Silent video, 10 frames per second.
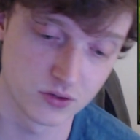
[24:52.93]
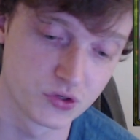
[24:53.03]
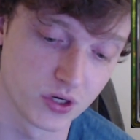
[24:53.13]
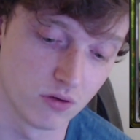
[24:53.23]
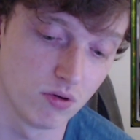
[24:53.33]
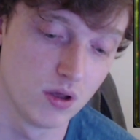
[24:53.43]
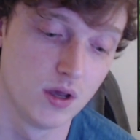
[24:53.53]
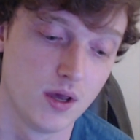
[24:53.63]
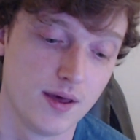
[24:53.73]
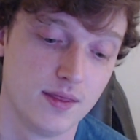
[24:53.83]
So
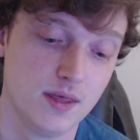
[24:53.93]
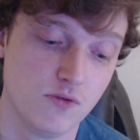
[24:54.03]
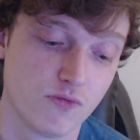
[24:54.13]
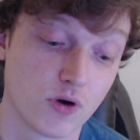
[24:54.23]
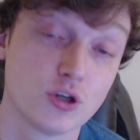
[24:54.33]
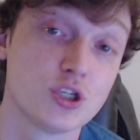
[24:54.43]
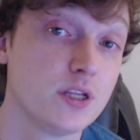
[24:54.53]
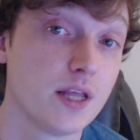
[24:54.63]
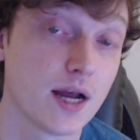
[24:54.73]
the version that